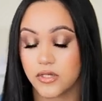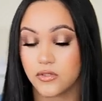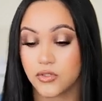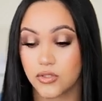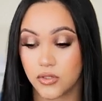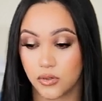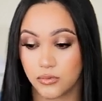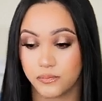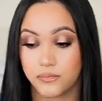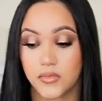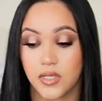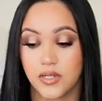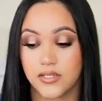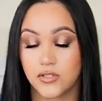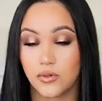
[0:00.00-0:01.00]
So
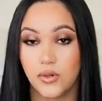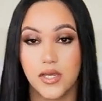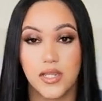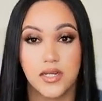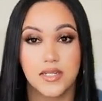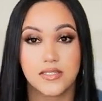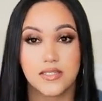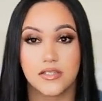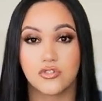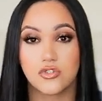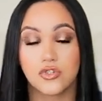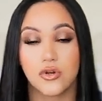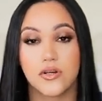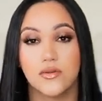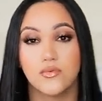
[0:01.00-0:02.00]
let's go ahead and let's get
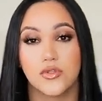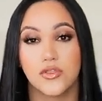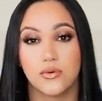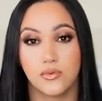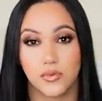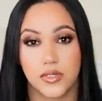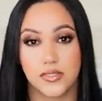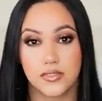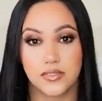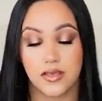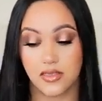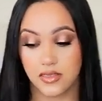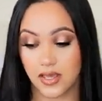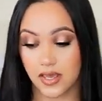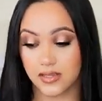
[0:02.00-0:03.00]
started with the ones
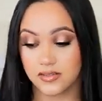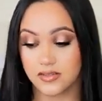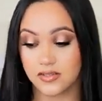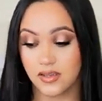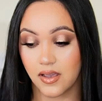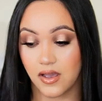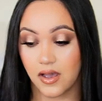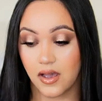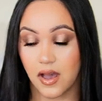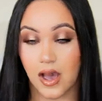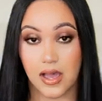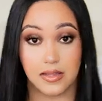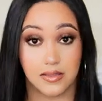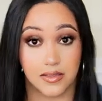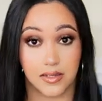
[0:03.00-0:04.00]
that
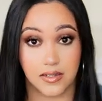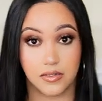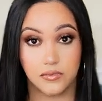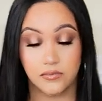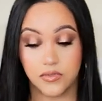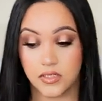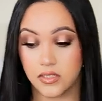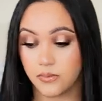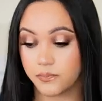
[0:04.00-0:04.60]
I loved,